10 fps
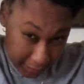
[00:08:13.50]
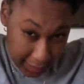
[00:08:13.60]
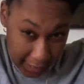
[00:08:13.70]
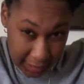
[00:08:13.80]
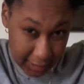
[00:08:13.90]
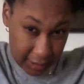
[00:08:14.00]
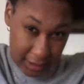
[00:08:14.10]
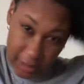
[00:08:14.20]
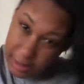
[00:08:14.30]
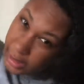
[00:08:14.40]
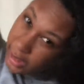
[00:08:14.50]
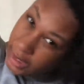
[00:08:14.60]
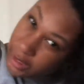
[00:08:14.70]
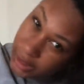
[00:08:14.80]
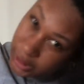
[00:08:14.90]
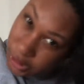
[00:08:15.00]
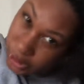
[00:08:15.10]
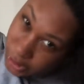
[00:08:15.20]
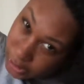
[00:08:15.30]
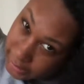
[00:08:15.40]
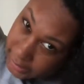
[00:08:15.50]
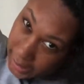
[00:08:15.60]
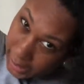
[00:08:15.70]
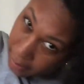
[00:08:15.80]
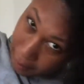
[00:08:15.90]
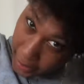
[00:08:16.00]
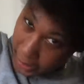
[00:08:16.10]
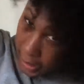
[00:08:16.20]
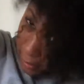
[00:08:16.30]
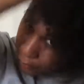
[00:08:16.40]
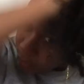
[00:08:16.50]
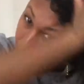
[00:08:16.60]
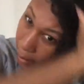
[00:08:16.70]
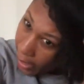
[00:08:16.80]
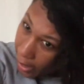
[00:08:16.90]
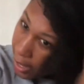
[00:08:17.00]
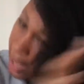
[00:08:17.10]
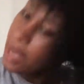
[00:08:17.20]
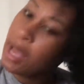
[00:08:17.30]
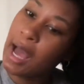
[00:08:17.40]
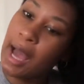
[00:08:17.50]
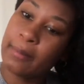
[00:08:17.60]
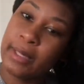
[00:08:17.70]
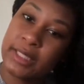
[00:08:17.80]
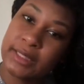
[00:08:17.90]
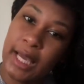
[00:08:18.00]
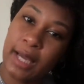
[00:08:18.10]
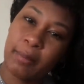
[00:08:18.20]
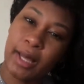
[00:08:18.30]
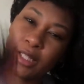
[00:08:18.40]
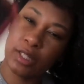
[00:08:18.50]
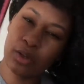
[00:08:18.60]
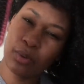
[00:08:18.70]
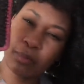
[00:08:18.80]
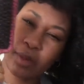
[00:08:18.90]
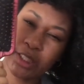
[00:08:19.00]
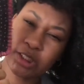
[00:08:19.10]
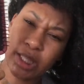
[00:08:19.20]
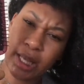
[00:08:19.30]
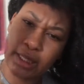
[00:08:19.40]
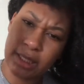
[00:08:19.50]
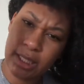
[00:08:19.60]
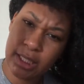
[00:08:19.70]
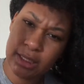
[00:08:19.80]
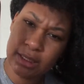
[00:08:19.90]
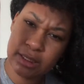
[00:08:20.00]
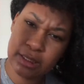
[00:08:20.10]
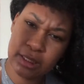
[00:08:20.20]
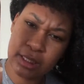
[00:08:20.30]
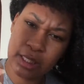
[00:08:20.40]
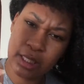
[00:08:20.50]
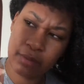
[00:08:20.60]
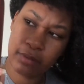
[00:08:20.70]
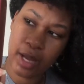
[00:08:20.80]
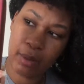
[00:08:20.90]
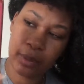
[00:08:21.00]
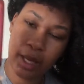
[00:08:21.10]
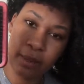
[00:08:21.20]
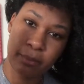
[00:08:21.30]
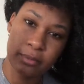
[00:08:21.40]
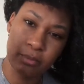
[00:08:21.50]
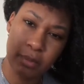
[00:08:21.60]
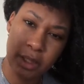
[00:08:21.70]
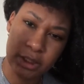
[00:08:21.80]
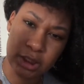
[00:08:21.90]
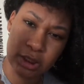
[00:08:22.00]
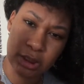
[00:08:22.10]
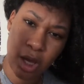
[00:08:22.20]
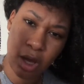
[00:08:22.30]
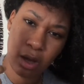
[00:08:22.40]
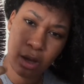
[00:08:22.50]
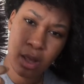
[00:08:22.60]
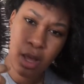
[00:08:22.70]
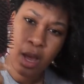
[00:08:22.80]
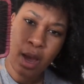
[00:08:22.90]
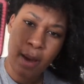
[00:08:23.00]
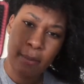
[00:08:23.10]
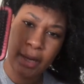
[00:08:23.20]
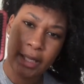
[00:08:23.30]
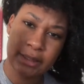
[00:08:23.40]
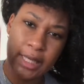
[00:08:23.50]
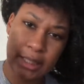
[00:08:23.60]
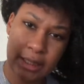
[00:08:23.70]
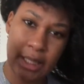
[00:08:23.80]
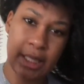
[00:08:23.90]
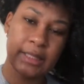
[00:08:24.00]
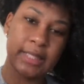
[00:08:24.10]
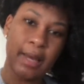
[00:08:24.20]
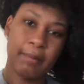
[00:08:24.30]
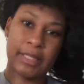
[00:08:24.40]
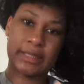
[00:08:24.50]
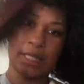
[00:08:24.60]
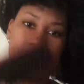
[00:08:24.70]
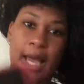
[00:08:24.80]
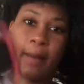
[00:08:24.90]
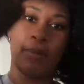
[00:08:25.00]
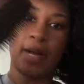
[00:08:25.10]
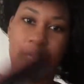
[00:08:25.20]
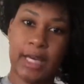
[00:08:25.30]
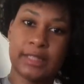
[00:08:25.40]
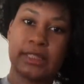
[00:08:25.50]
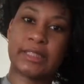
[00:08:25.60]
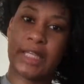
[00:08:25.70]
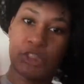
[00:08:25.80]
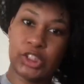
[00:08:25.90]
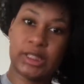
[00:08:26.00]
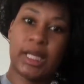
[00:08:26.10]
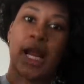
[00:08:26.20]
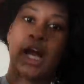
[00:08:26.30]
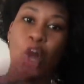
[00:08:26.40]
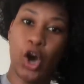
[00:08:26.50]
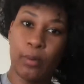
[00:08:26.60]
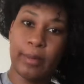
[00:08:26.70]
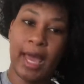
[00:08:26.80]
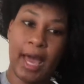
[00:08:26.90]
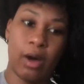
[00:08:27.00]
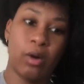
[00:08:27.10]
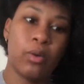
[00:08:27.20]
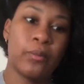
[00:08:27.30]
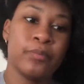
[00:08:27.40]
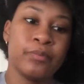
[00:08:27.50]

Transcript: let the conditioner sit in my hair for a while, I'm gonna take my little brush like this. I forgot what kind of brush this is called, but I take this and basically I break it into sections and I comb it out.